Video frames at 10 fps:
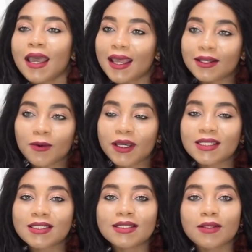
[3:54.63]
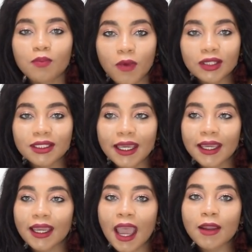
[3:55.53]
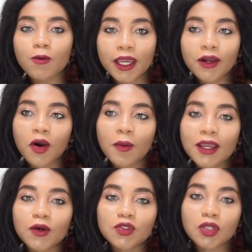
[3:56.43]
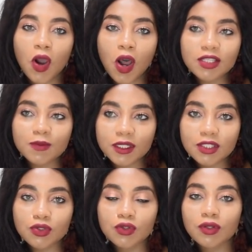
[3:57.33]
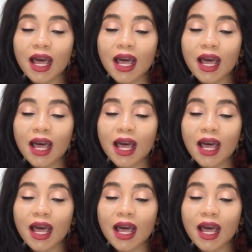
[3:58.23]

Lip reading: Anyways, Monday, I wake up, I go to the hospital,